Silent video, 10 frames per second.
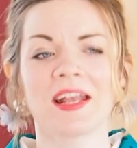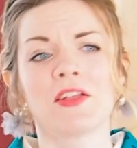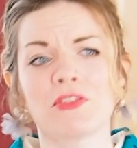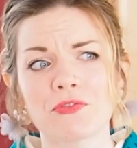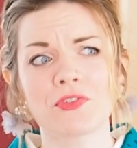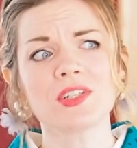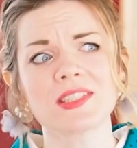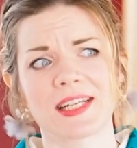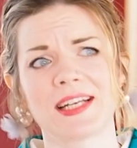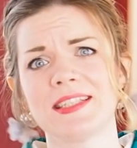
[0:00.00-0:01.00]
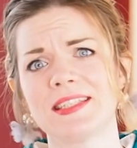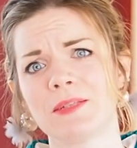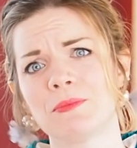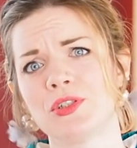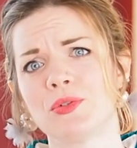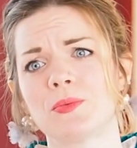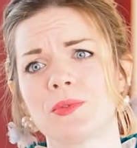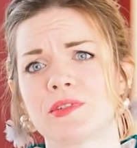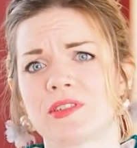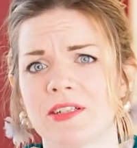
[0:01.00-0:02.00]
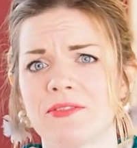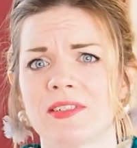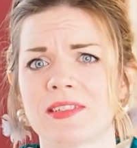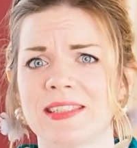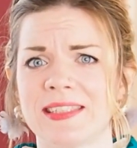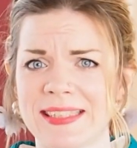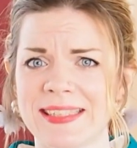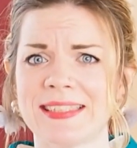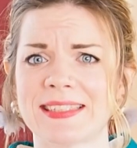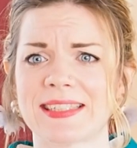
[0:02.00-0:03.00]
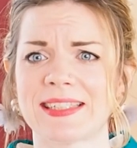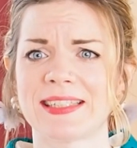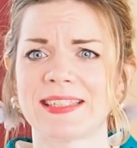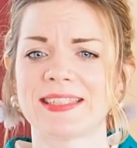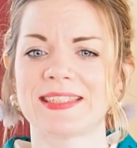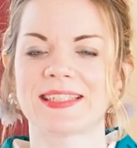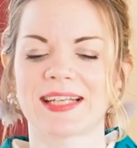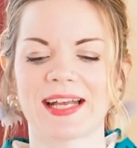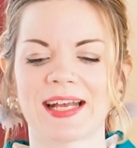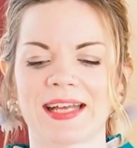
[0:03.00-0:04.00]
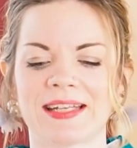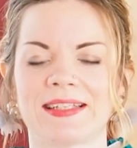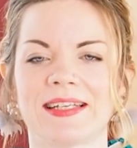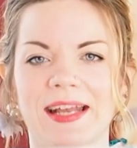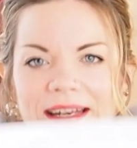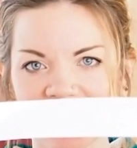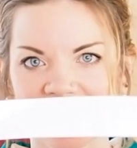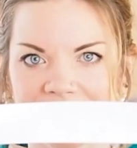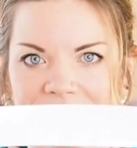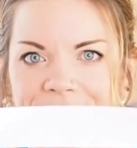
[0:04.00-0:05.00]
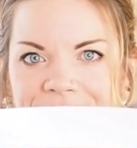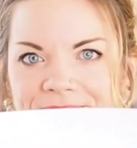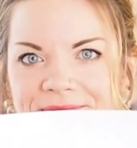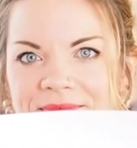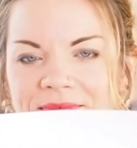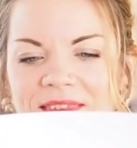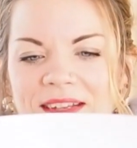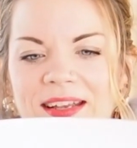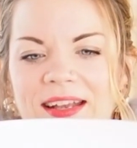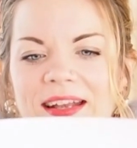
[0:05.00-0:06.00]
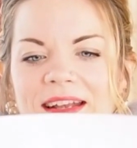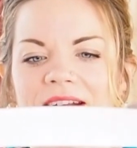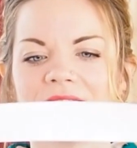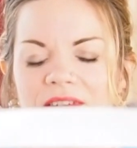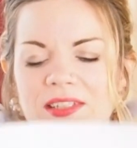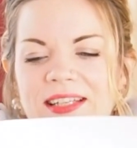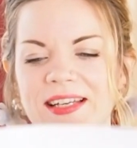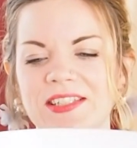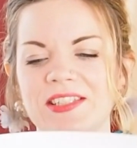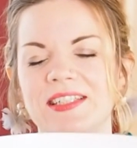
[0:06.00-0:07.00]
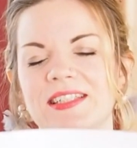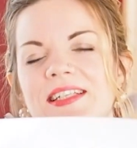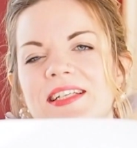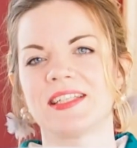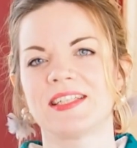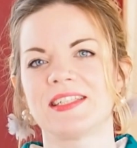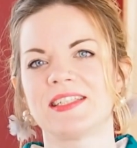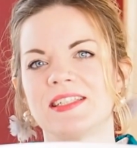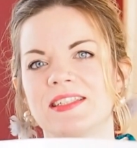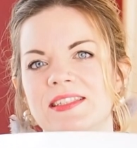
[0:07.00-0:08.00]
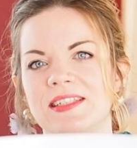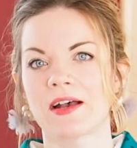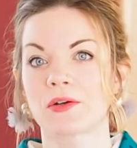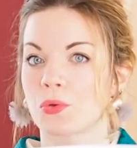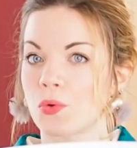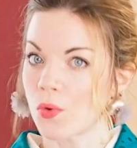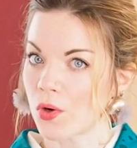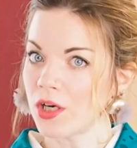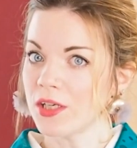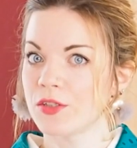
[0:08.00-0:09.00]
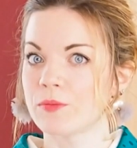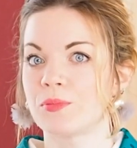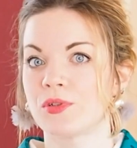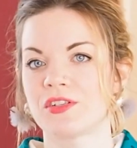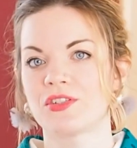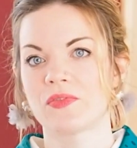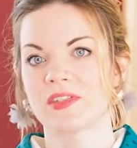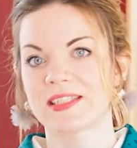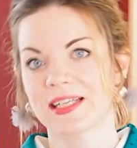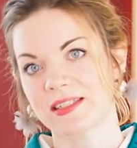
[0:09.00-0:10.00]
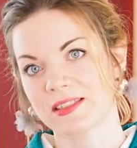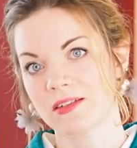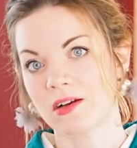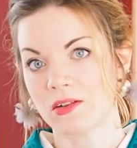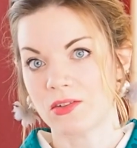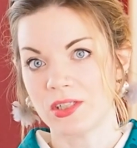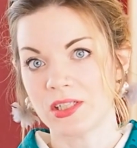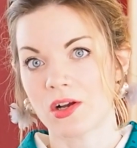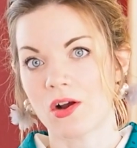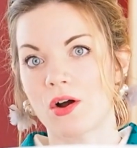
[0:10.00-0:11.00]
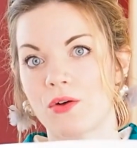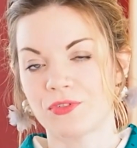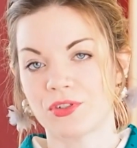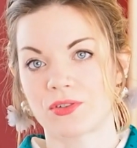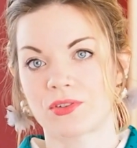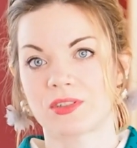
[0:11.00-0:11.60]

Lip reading: The first item you will definitely need is an Erishin. This Erishin is a core you put into the second color of your